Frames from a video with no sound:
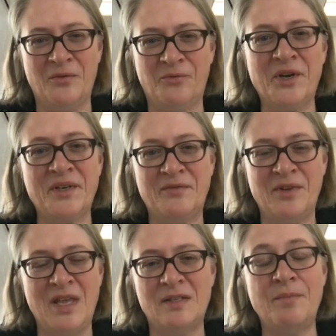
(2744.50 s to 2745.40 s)
what
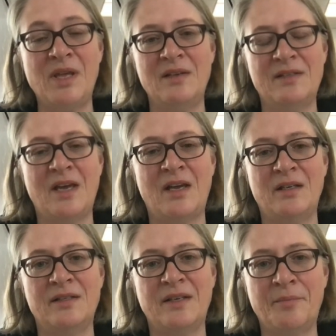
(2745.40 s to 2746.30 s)
is being said
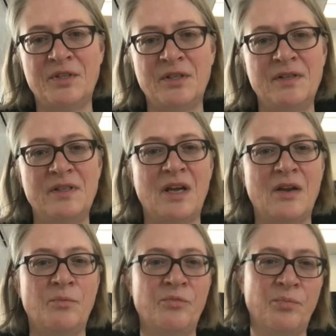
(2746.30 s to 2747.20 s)
in substance,
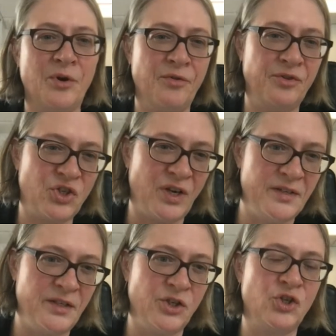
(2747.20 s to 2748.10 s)
and both
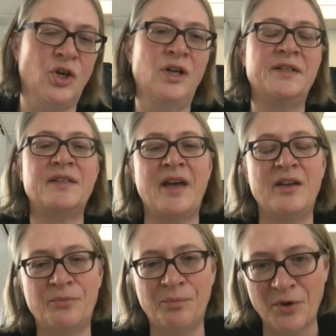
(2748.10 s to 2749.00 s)
Chancellor Scholz
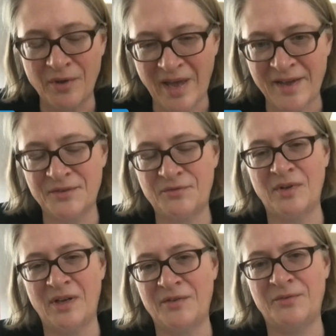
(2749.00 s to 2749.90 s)
and
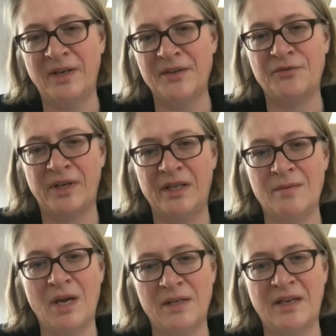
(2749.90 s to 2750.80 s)
as well as Friedrich
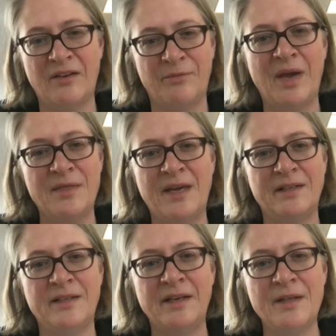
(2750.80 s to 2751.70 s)
Merz have made
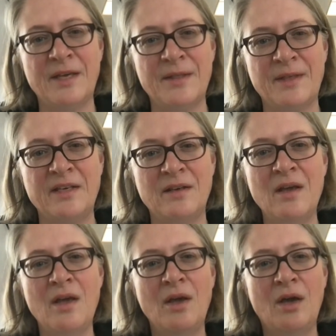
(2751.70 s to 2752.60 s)
that clear, that they
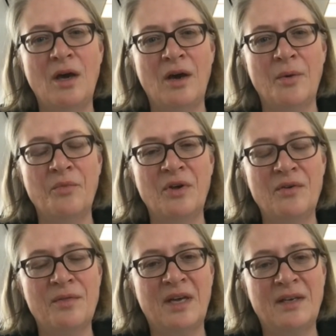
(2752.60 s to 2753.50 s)

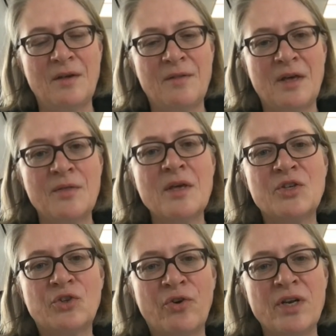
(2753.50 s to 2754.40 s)
that they
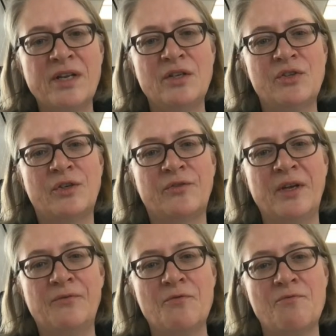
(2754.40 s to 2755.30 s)
strongly
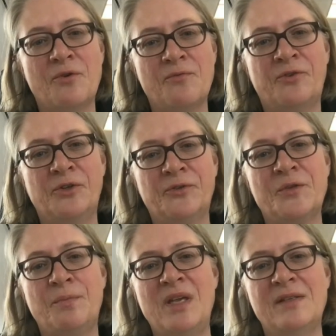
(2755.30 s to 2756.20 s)
disagreed with what
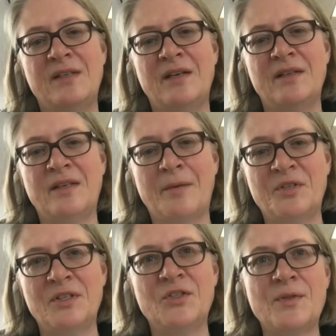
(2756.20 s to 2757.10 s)
was being said in
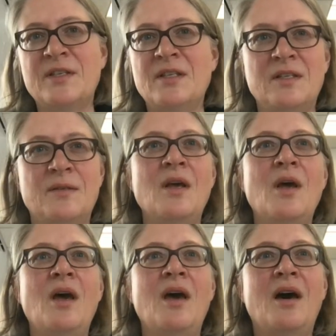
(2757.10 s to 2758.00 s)
substance. This is,
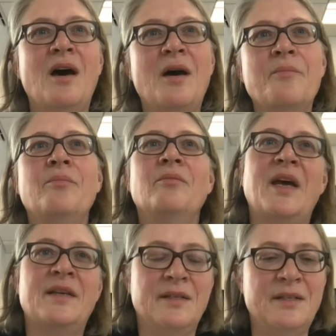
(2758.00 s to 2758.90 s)

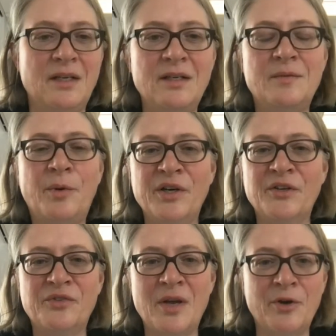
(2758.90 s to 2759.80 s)
as I said, it's part
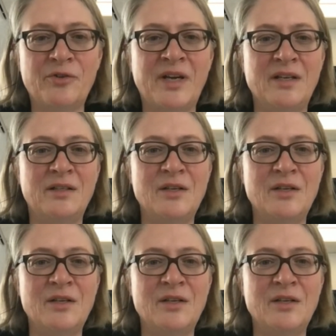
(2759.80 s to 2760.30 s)
of democratic